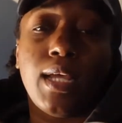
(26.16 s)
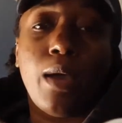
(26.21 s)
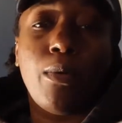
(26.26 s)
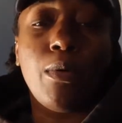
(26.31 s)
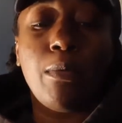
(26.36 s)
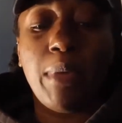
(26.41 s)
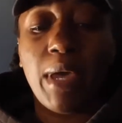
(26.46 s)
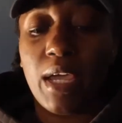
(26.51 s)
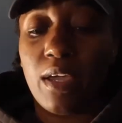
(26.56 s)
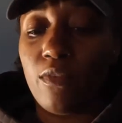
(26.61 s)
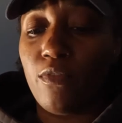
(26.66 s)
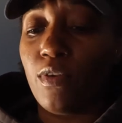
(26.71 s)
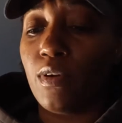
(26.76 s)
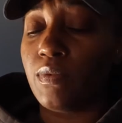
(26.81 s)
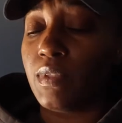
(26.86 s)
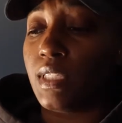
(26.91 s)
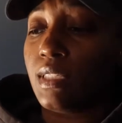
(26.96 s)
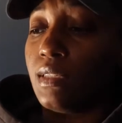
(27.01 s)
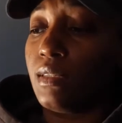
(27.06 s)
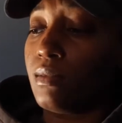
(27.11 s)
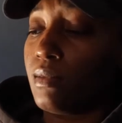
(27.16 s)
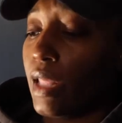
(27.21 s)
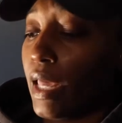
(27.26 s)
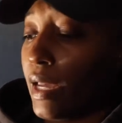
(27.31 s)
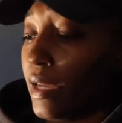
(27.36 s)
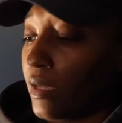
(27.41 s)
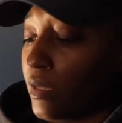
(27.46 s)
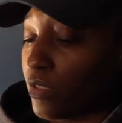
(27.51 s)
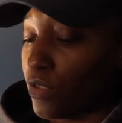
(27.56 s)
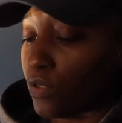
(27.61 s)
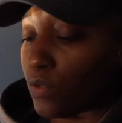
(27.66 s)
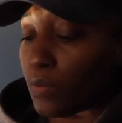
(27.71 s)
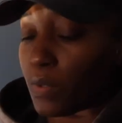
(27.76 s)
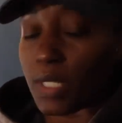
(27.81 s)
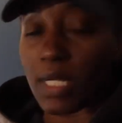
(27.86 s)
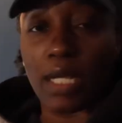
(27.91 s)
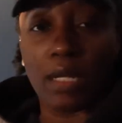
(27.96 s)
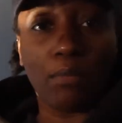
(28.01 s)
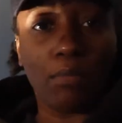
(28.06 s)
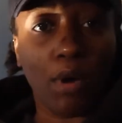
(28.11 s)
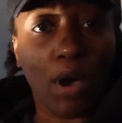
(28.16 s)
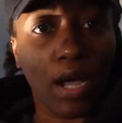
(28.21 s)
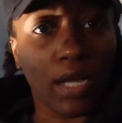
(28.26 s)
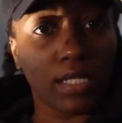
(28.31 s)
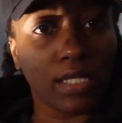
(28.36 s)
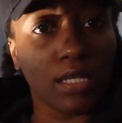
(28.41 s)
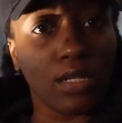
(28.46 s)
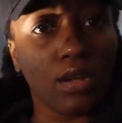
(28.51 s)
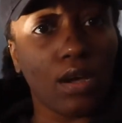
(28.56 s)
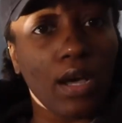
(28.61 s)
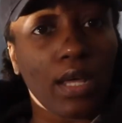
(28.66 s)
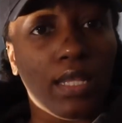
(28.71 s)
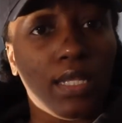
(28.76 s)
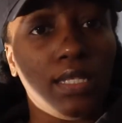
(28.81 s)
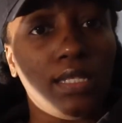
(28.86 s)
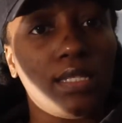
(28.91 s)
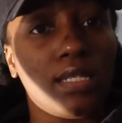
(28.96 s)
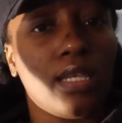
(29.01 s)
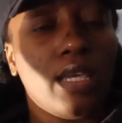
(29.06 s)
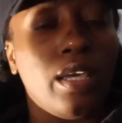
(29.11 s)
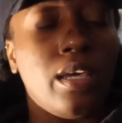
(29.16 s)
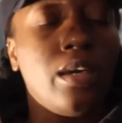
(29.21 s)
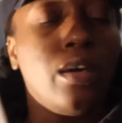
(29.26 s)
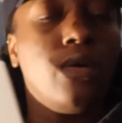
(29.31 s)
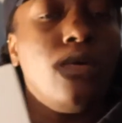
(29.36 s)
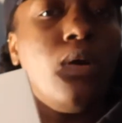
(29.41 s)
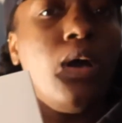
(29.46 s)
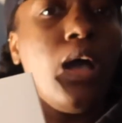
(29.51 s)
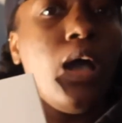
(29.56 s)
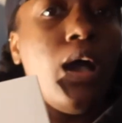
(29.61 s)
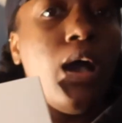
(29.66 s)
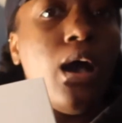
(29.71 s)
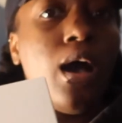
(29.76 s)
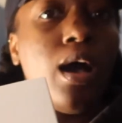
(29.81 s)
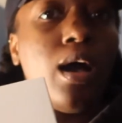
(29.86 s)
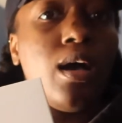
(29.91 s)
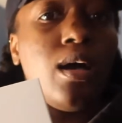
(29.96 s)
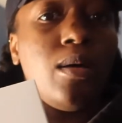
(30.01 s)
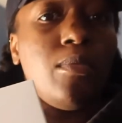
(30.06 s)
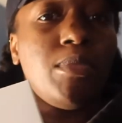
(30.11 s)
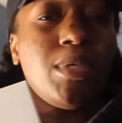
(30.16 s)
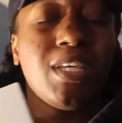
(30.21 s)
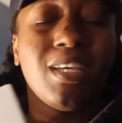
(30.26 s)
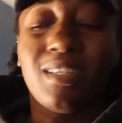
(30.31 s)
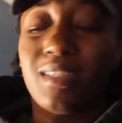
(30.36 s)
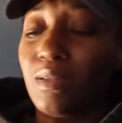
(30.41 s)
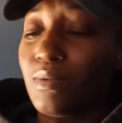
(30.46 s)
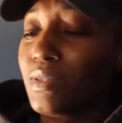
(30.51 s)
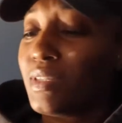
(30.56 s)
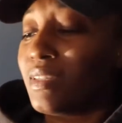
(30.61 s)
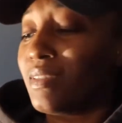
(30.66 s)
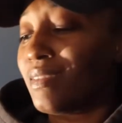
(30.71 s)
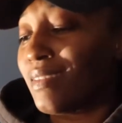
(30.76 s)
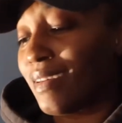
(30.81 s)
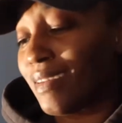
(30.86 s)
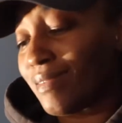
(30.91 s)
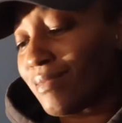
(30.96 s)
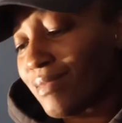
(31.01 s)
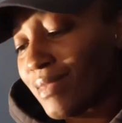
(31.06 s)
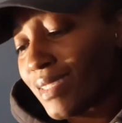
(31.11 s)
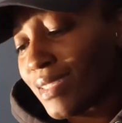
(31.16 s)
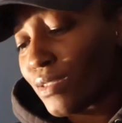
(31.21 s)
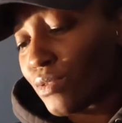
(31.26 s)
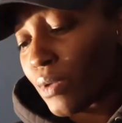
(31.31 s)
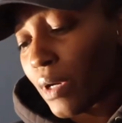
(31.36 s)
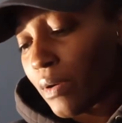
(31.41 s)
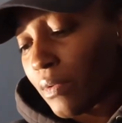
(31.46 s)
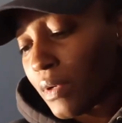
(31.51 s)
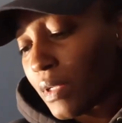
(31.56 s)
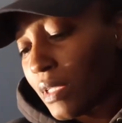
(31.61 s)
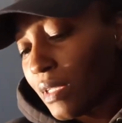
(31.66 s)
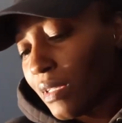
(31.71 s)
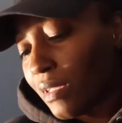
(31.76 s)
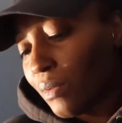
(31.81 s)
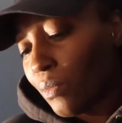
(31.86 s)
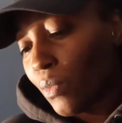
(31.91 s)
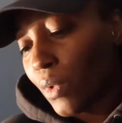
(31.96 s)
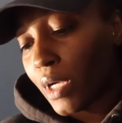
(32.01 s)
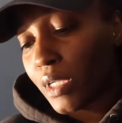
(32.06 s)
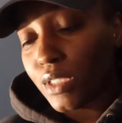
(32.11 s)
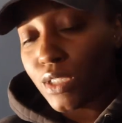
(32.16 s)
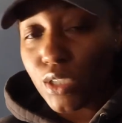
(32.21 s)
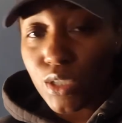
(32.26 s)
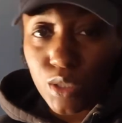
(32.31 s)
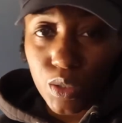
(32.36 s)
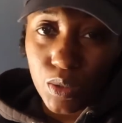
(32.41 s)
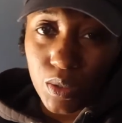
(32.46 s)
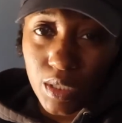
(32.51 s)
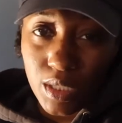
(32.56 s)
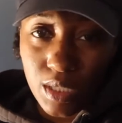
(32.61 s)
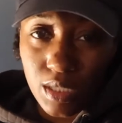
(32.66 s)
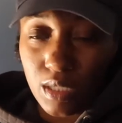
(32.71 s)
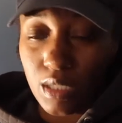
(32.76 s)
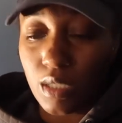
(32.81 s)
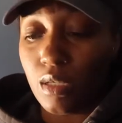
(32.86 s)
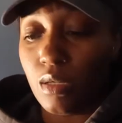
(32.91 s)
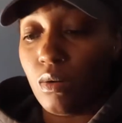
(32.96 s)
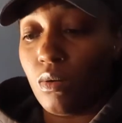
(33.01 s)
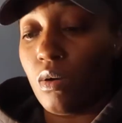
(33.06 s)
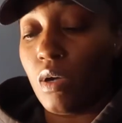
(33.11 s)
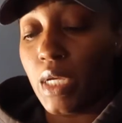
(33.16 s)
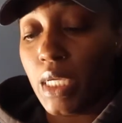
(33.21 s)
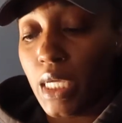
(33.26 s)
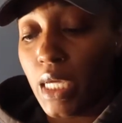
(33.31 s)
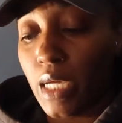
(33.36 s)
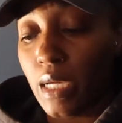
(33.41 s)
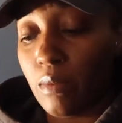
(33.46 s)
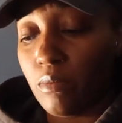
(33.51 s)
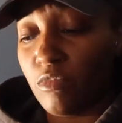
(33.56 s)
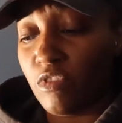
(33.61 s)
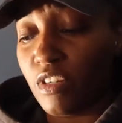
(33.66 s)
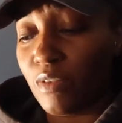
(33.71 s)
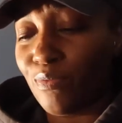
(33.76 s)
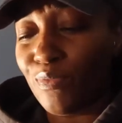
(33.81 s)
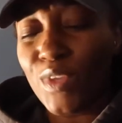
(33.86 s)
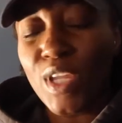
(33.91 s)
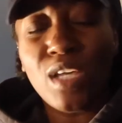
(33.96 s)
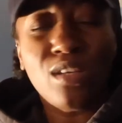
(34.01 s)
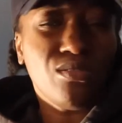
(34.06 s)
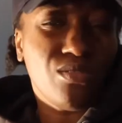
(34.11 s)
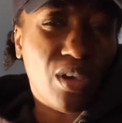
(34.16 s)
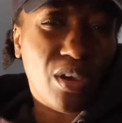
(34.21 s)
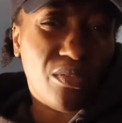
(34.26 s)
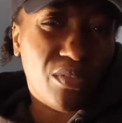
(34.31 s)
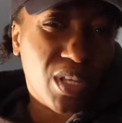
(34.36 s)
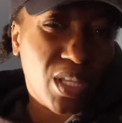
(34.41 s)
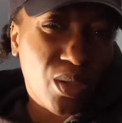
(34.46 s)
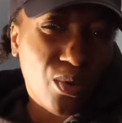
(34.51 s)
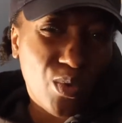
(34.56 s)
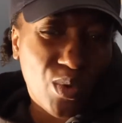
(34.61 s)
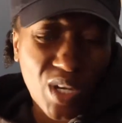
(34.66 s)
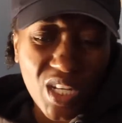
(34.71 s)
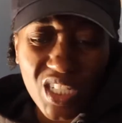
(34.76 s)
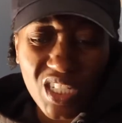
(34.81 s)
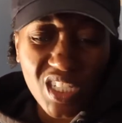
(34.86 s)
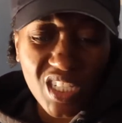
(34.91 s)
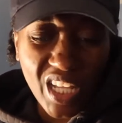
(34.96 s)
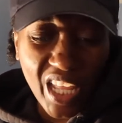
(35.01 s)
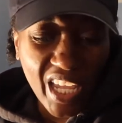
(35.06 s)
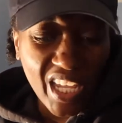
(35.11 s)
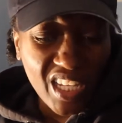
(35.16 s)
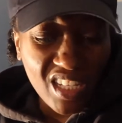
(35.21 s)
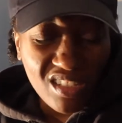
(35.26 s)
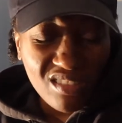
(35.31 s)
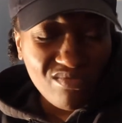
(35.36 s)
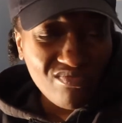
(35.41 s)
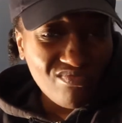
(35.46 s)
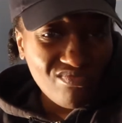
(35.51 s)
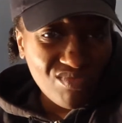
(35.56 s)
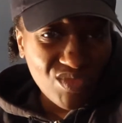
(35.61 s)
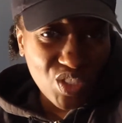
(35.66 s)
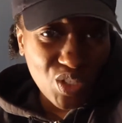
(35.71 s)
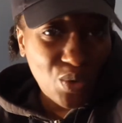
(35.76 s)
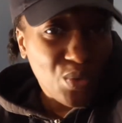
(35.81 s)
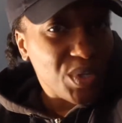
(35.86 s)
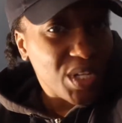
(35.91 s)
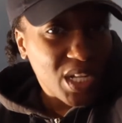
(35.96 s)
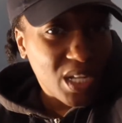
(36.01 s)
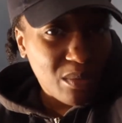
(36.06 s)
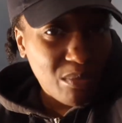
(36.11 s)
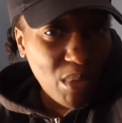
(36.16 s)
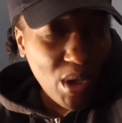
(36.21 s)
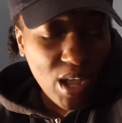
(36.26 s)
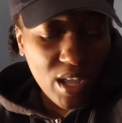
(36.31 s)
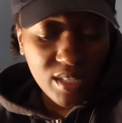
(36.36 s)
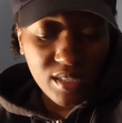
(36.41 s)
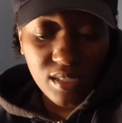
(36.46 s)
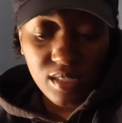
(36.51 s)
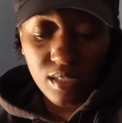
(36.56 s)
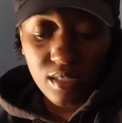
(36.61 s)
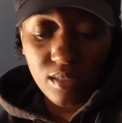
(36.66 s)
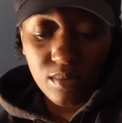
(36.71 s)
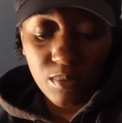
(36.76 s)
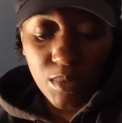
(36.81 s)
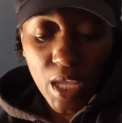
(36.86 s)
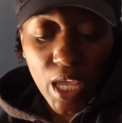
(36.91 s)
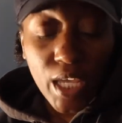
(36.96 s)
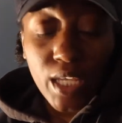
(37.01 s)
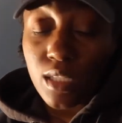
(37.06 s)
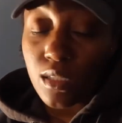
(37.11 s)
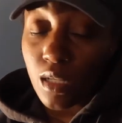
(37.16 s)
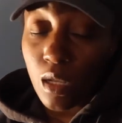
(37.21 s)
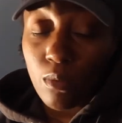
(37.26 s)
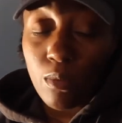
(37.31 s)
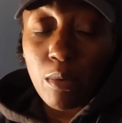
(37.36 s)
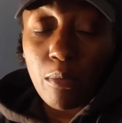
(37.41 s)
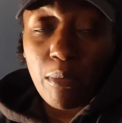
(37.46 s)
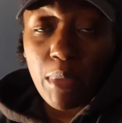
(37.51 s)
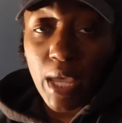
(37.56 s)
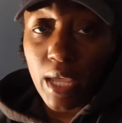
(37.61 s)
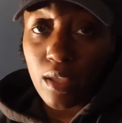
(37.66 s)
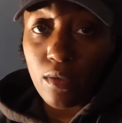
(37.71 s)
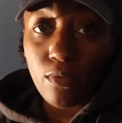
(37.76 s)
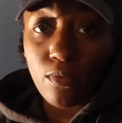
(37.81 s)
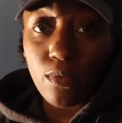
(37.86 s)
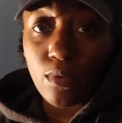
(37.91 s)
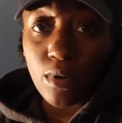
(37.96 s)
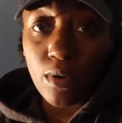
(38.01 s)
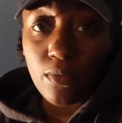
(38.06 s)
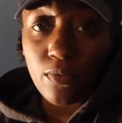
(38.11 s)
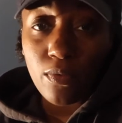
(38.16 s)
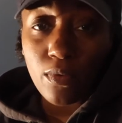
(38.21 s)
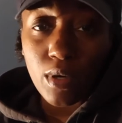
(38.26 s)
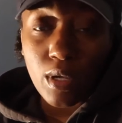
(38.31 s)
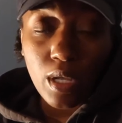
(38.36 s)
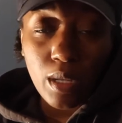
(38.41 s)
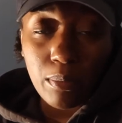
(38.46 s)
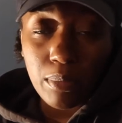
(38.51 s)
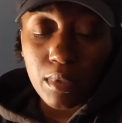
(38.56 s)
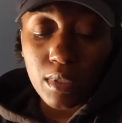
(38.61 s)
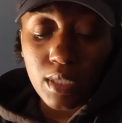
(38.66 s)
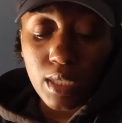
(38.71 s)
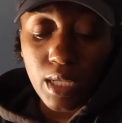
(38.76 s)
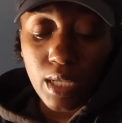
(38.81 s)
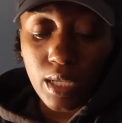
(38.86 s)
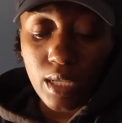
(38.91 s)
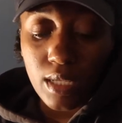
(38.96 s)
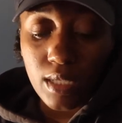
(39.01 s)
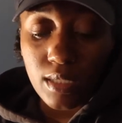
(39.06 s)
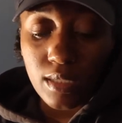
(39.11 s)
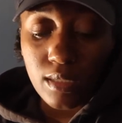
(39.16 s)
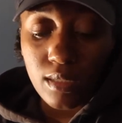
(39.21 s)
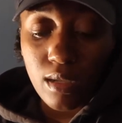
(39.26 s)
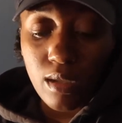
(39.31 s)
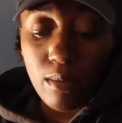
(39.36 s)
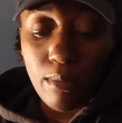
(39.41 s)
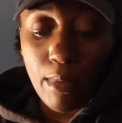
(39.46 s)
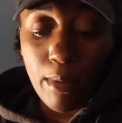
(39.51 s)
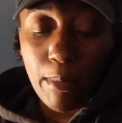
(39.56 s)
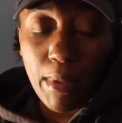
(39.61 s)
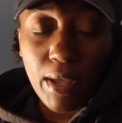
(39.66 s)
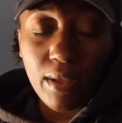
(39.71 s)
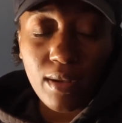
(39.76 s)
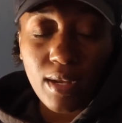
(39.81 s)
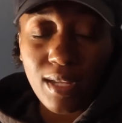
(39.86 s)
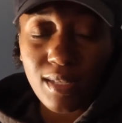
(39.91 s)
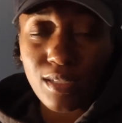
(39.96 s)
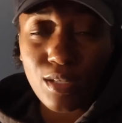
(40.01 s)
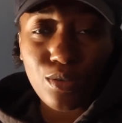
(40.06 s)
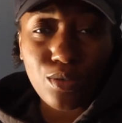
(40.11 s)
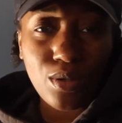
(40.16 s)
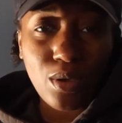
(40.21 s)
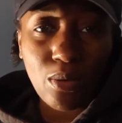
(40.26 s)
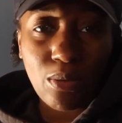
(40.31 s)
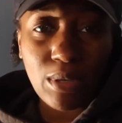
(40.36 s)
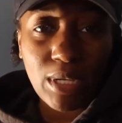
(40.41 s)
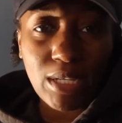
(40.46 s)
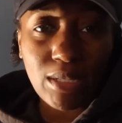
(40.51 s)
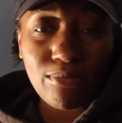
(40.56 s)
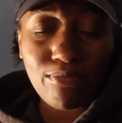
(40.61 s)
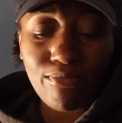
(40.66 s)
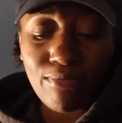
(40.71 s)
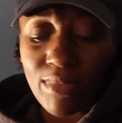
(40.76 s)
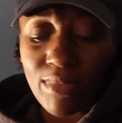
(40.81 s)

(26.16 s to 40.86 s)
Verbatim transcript: I went back and forth to like do an unboxing on this scale. Because I was just like, man, do I really want to show this scale on camera? Do I really want to like do an unboxing? So I went back and forth for a couple of days about it. I said, you know what?